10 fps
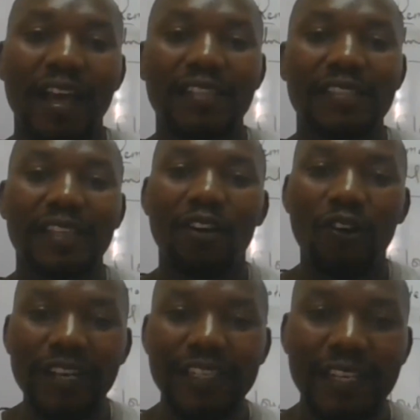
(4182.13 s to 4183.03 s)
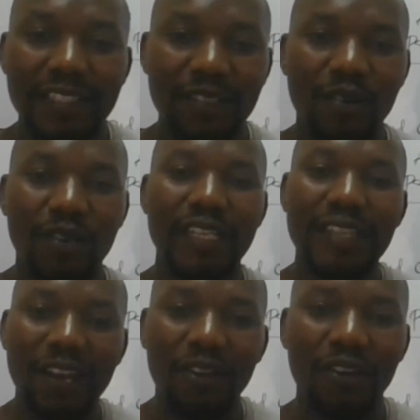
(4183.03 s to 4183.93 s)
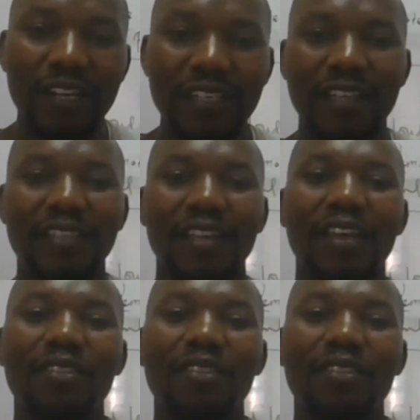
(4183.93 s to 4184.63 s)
as auditors or internal auditors.